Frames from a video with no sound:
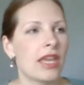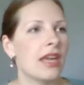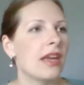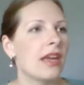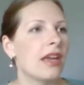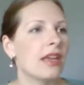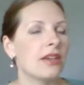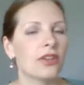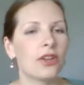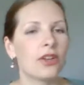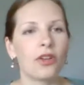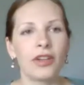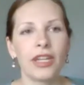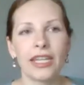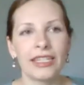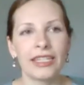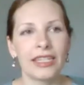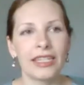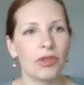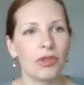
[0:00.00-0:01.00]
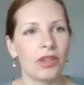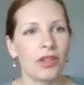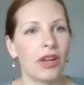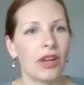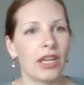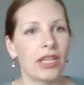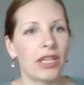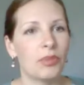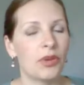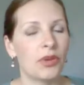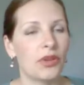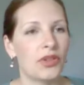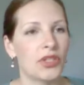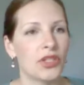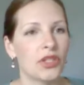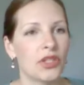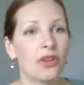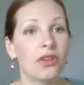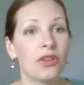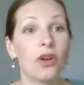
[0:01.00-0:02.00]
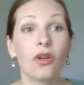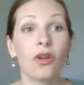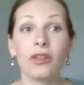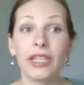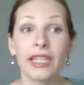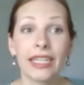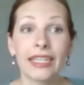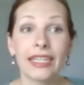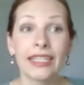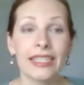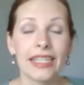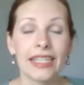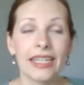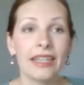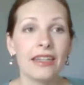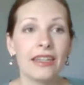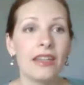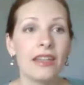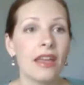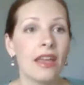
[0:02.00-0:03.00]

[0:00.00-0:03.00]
then connecting with the right person on LinkedIn,